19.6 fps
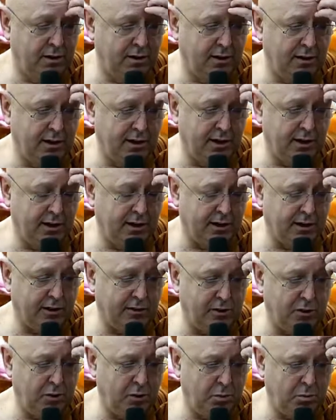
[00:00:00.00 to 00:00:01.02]
killing
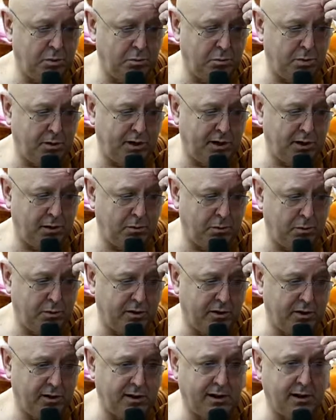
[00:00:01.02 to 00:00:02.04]
another human being with
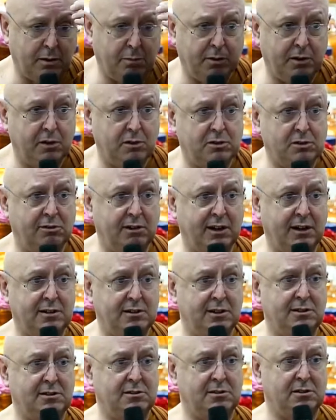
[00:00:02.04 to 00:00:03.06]
a gun, because you're at a
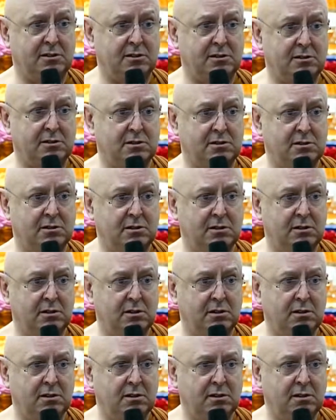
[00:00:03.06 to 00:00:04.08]
distance,
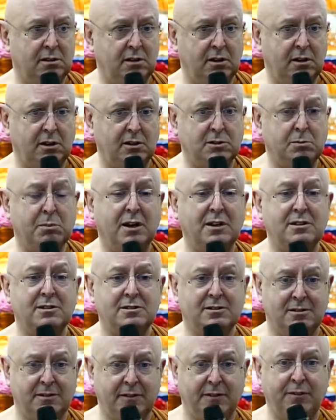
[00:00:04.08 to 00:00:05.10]
it's
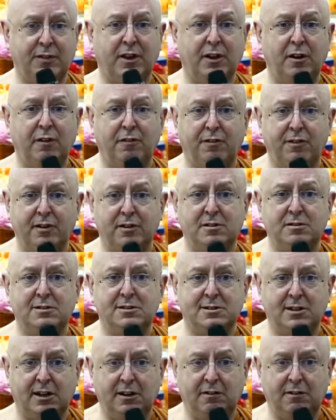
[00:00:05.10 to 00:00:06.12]
much, you feel
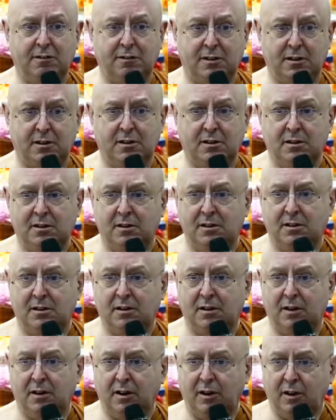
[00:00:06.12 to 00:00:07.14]
safer.
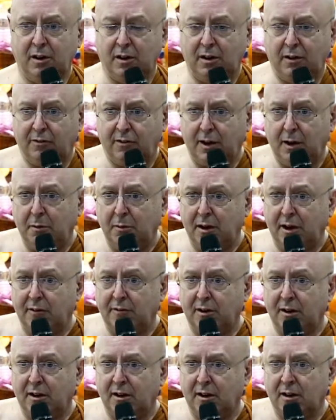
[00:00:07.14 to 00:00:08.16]
If I have
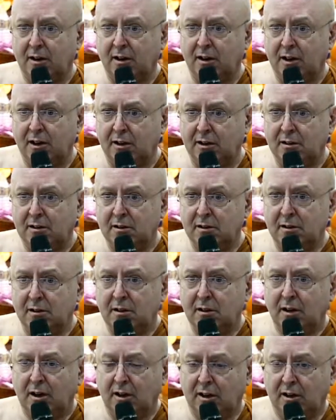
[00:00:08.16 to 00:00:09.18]
a gun here
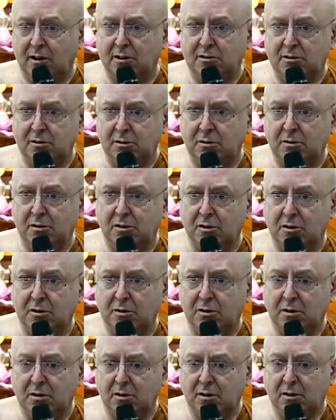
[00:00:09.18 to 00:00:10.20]
and I shoot you,
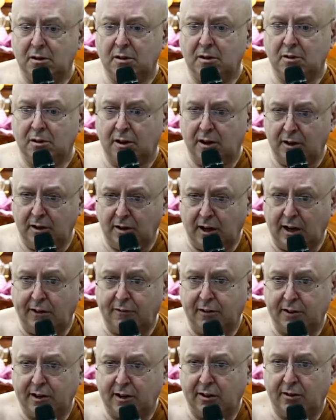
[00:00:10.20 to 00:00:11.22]
then I have
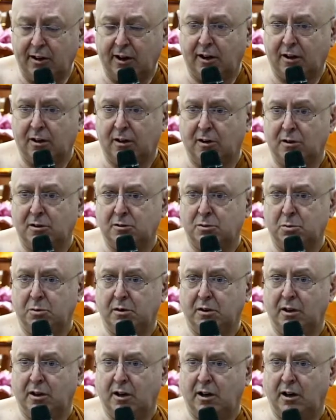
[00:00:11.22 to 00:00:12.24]
to get that close with
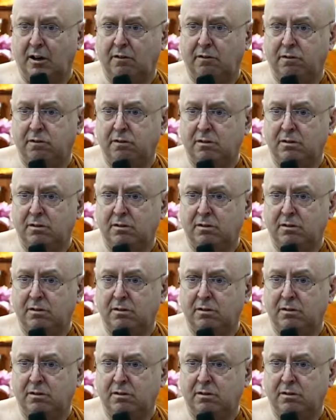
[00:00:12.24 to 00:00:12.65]
a knife.